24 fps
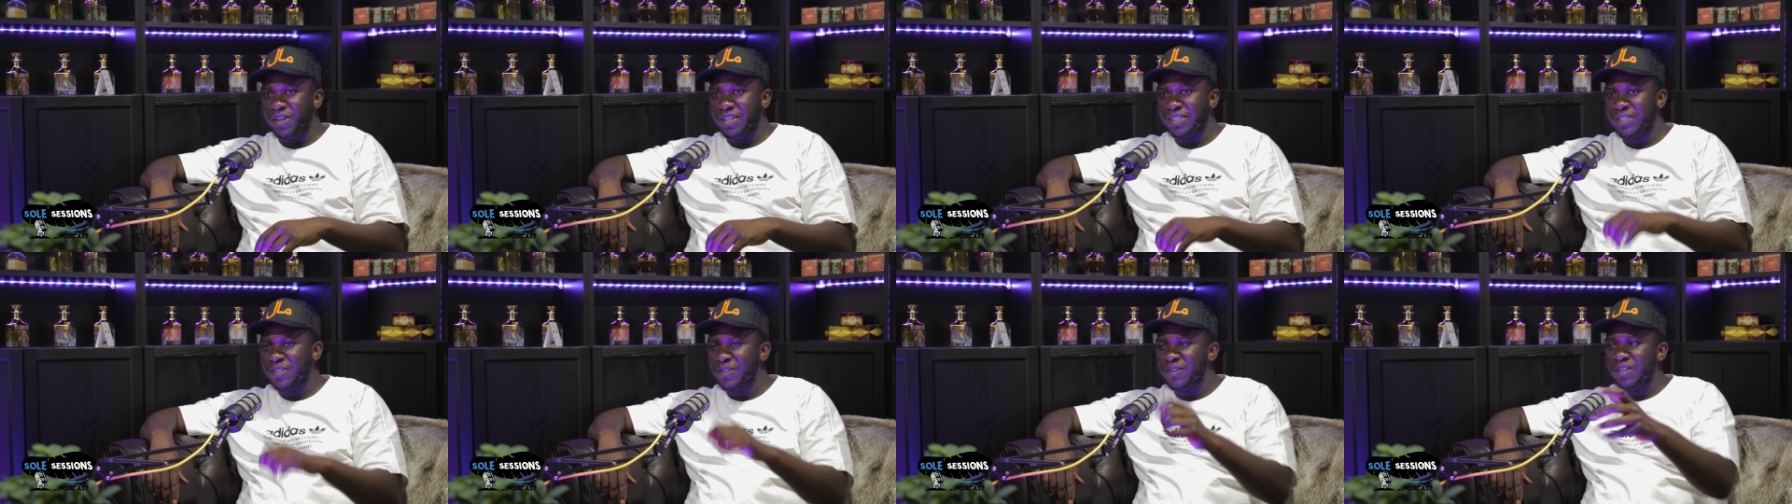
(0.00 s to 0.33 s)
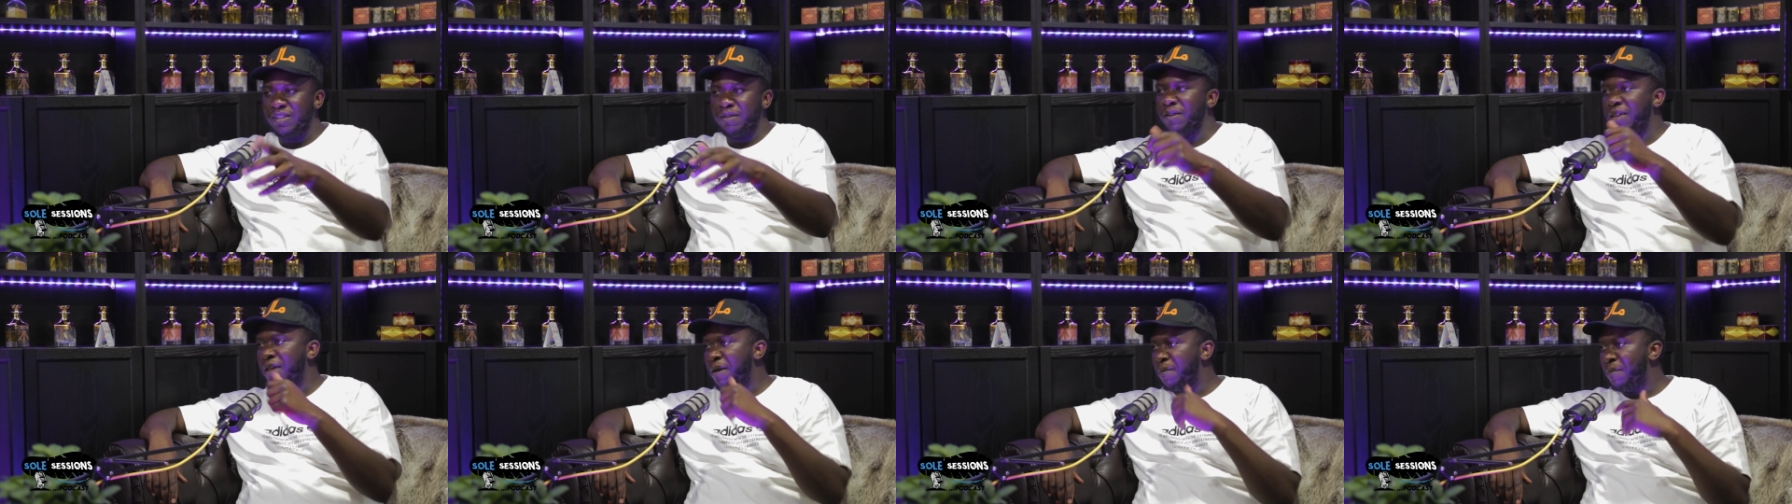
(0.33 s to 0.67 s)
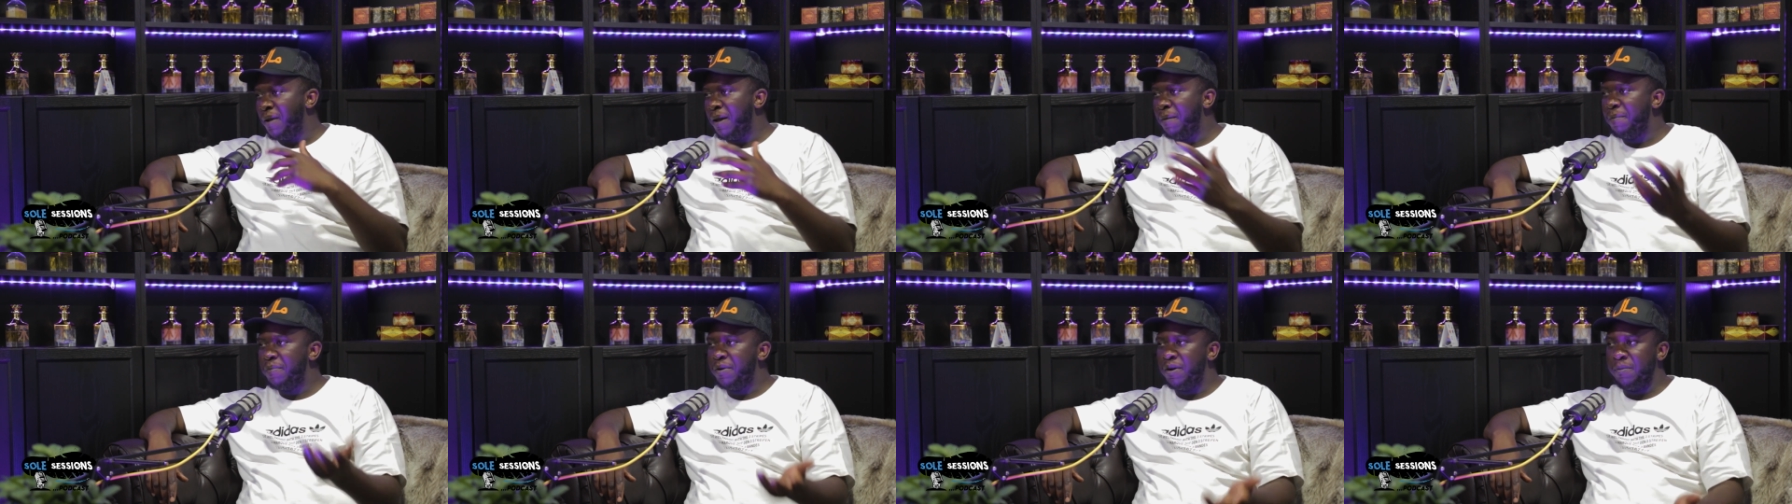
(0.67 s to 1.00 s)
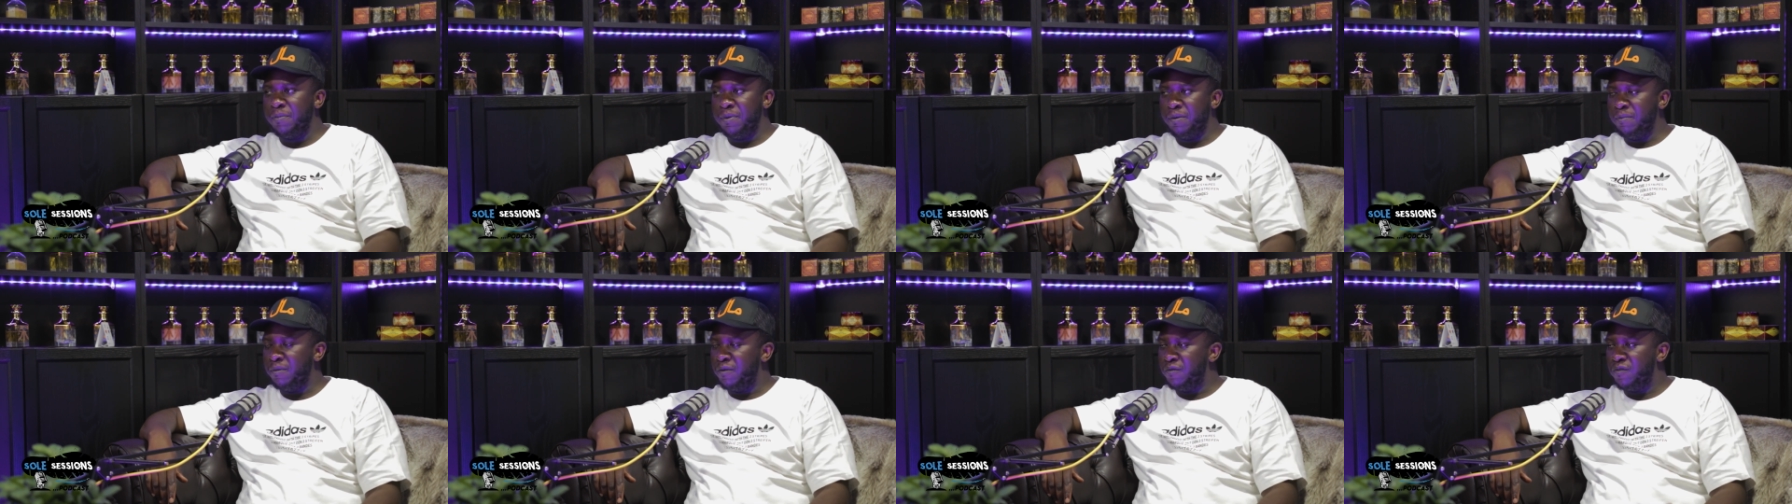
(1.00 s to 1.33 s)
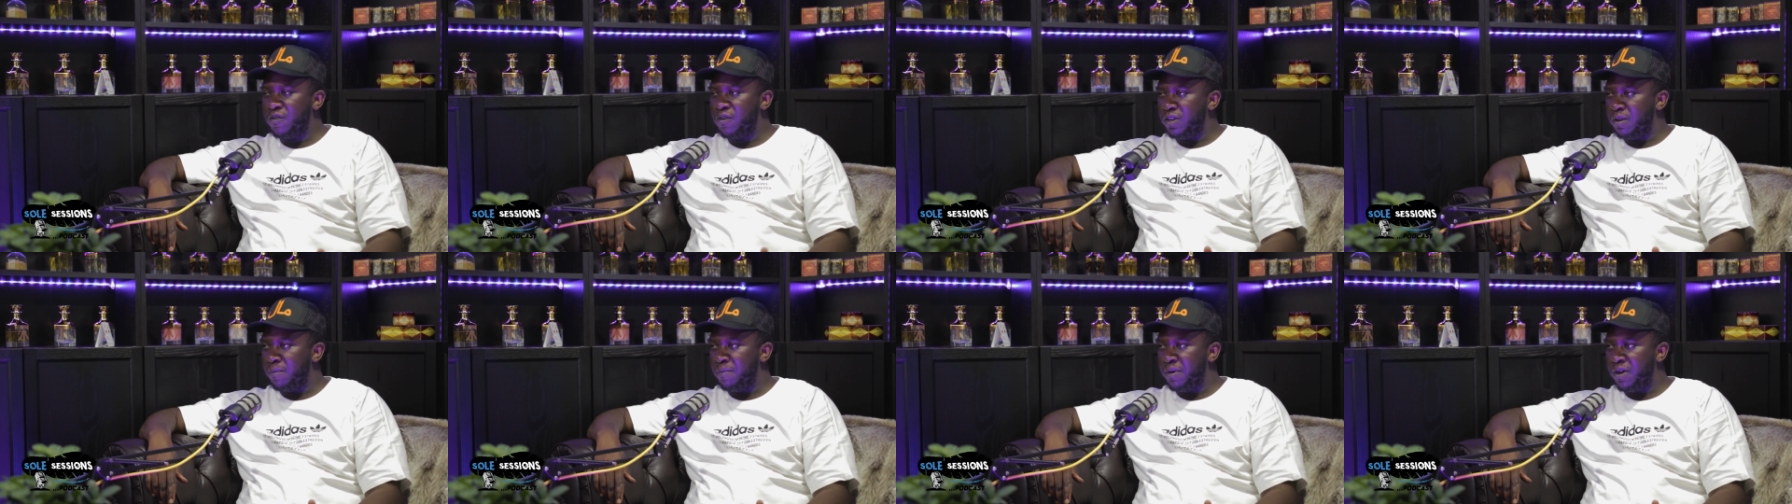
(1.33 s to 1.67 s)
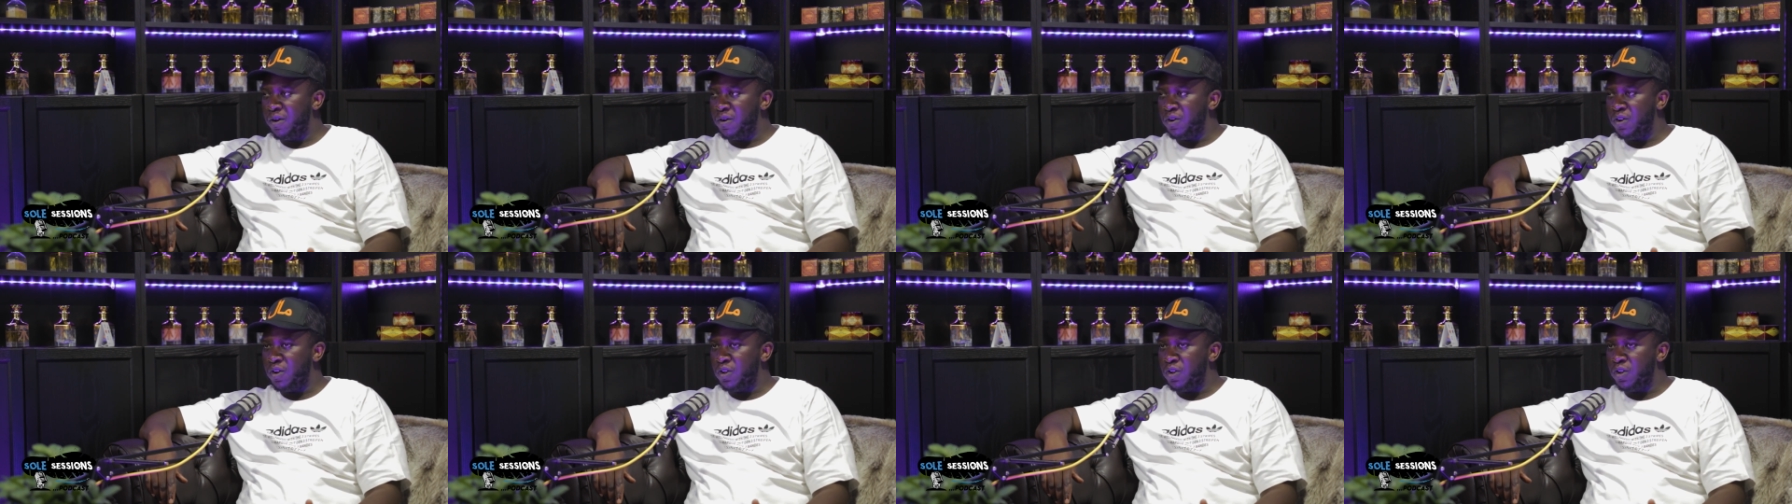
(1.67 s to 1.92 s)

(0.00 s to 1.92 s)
As soon as man pop it before the bell